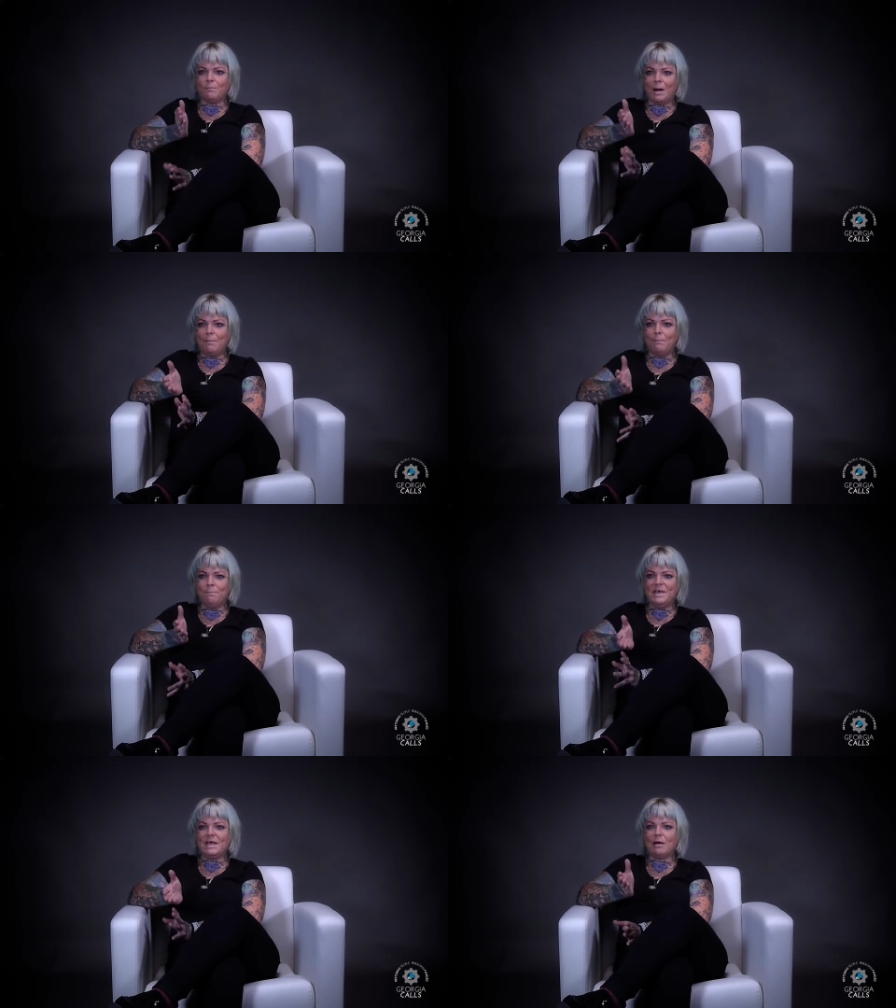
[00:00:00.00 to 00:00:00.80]
to my
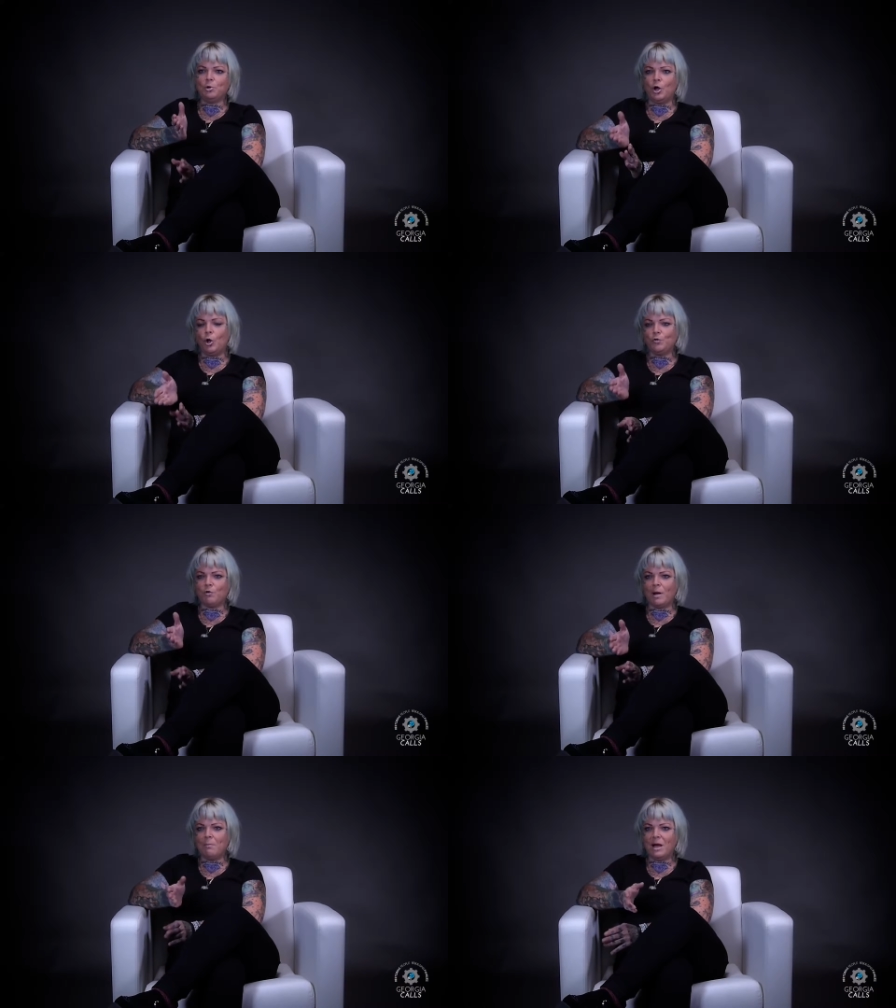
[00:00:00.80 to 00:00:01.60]
being able to
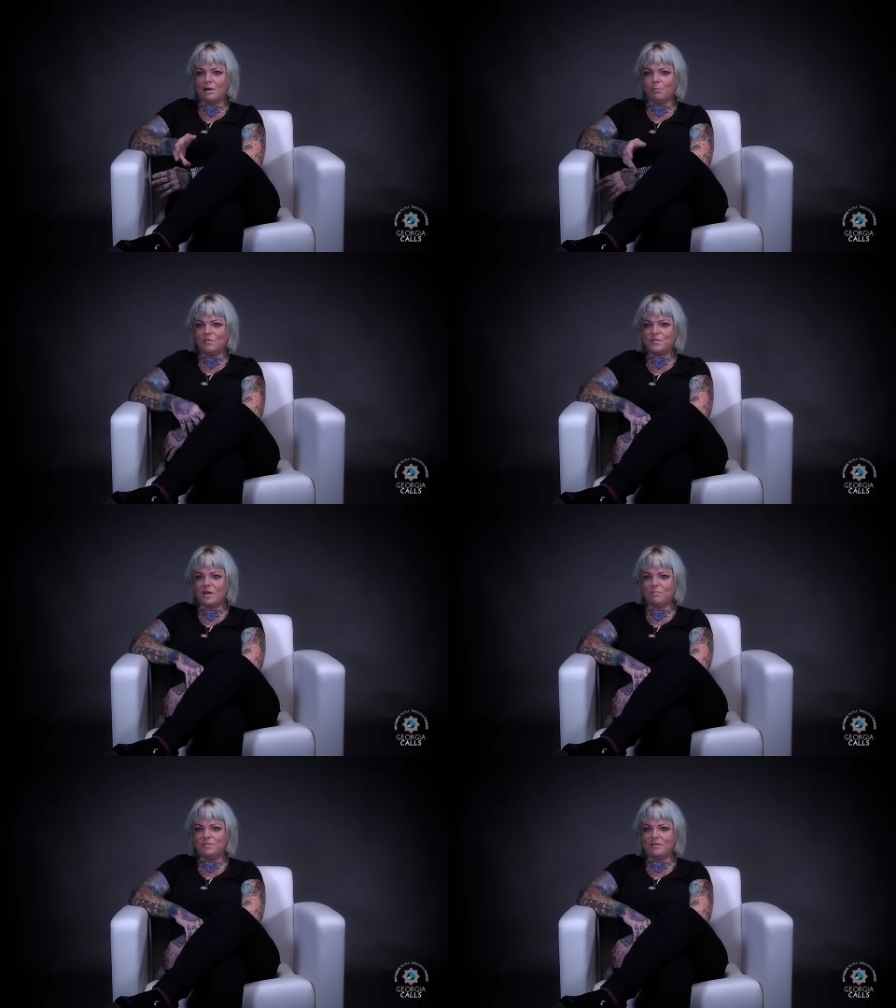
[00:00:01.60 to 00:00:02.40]
alter my mind with
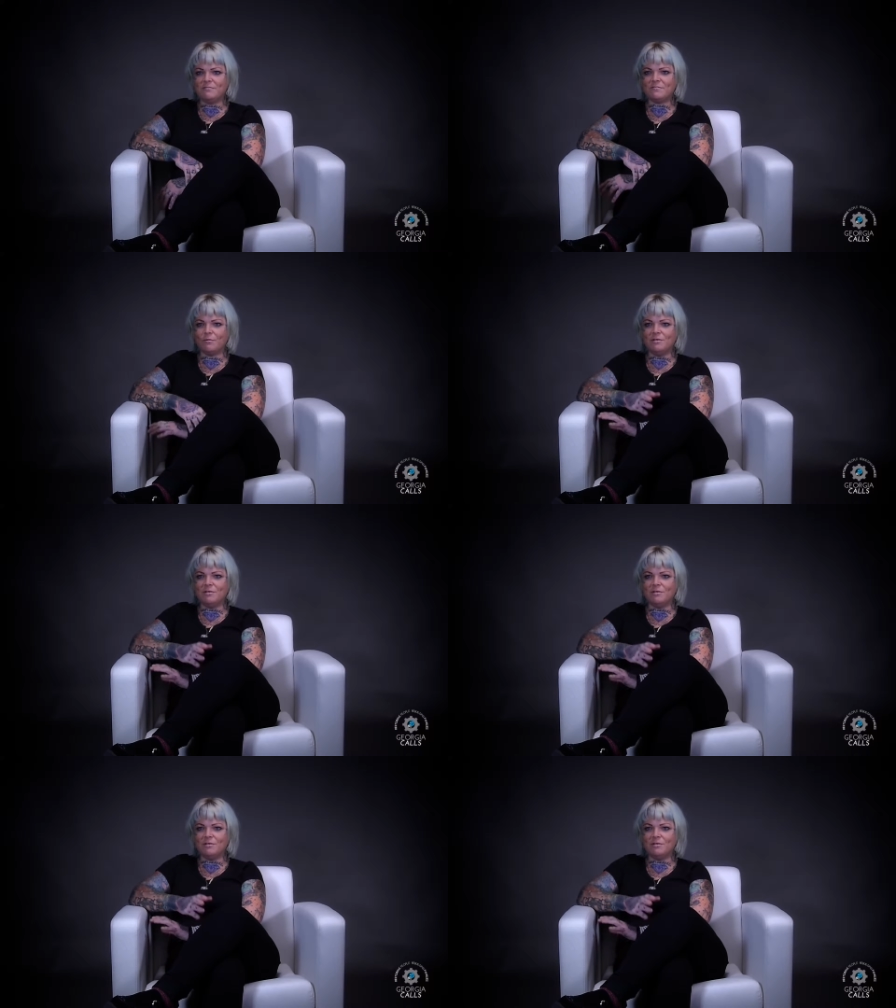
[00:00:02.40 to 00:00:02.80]
a substance.